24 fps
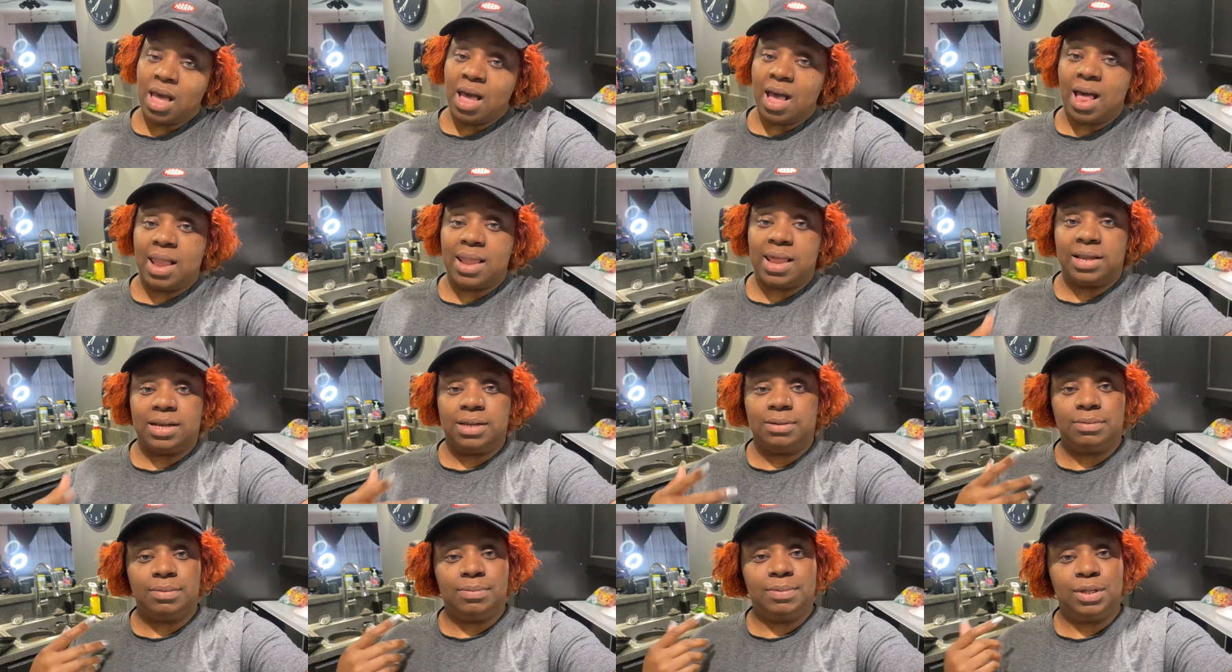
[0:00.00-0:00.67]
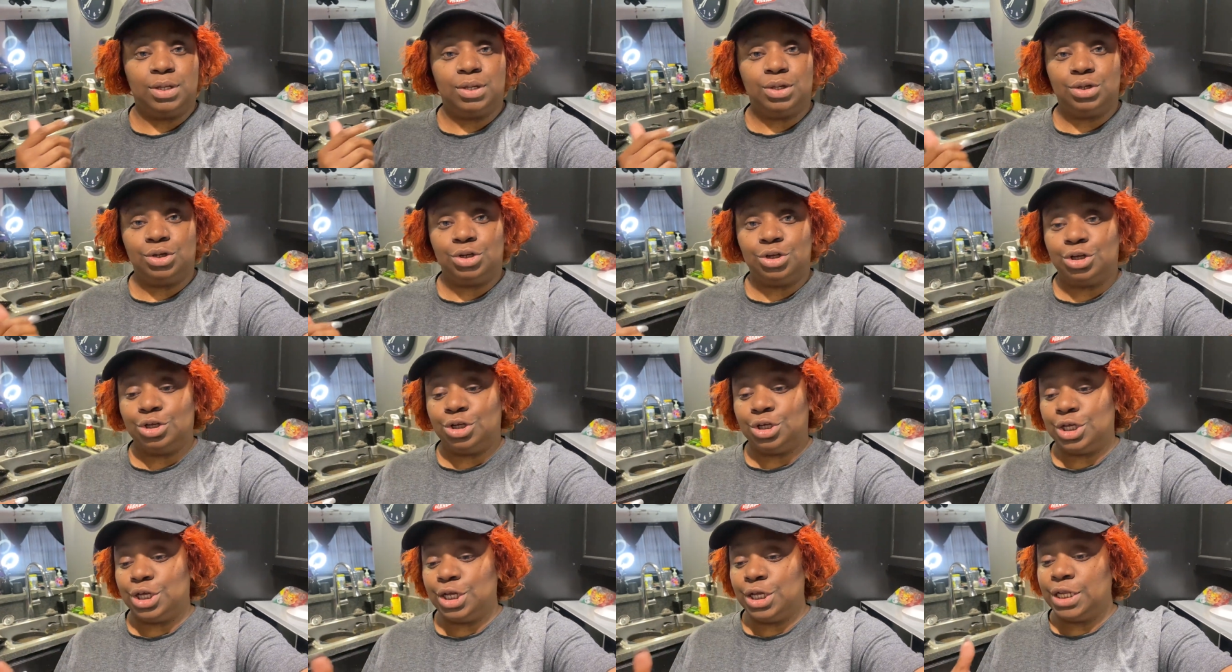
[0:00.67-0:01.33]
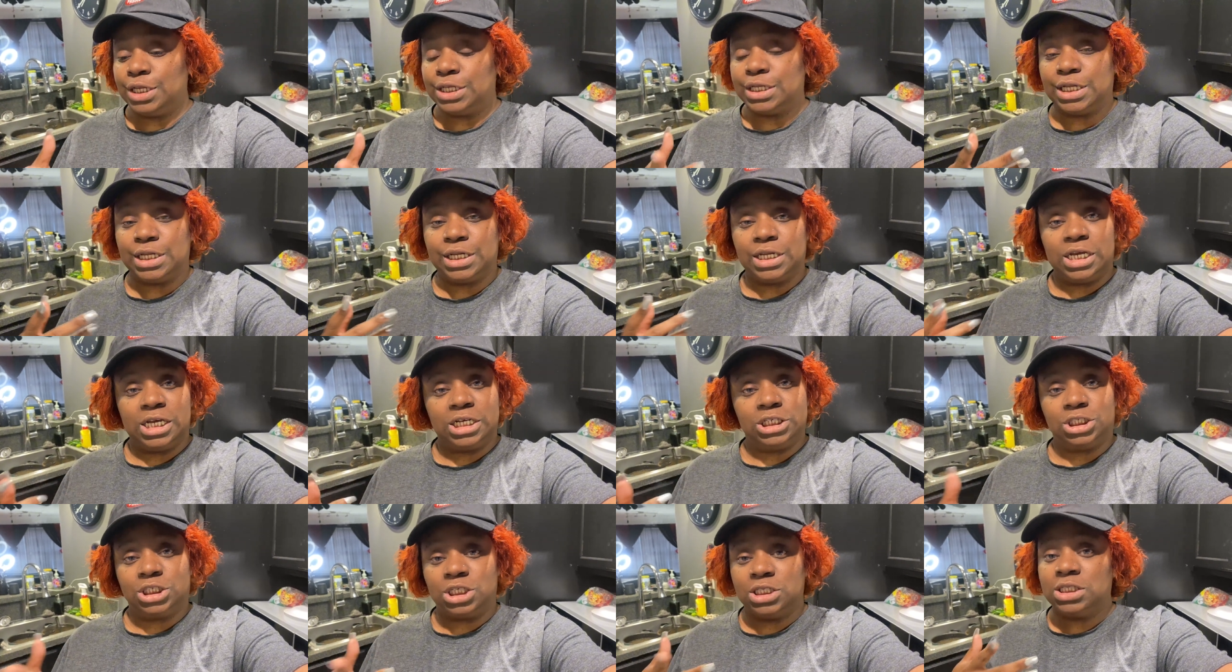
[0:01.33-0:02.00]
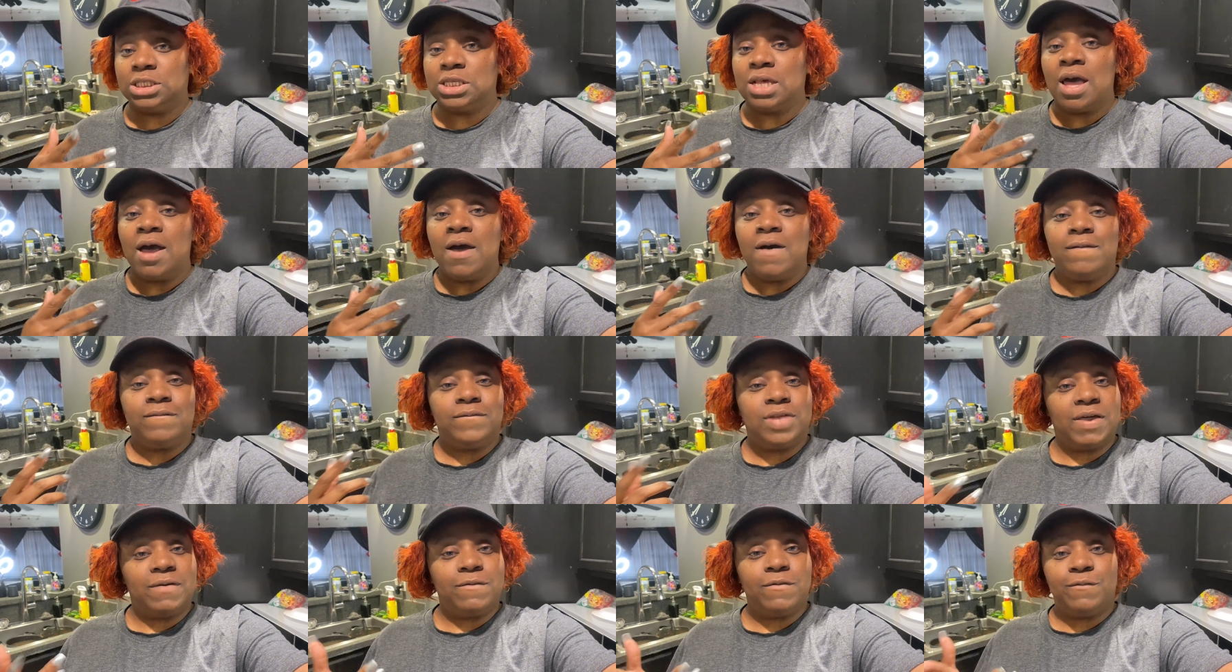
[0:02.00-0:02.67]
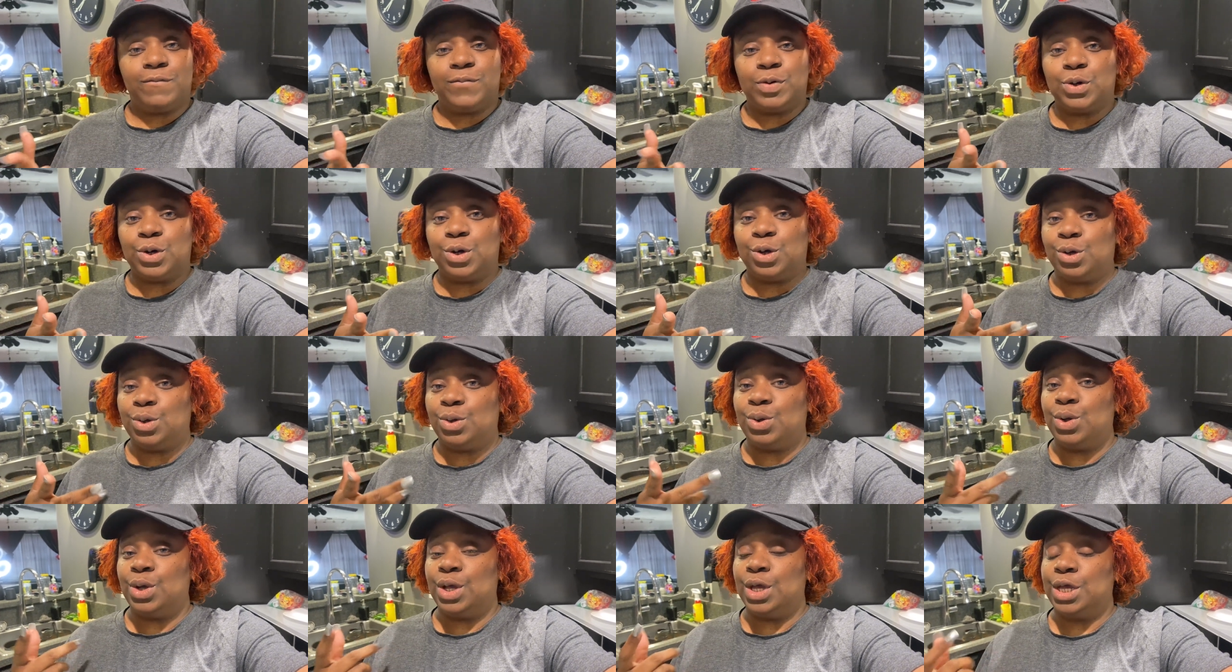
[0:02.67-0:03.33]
I like them to be good, delicious, flavorful.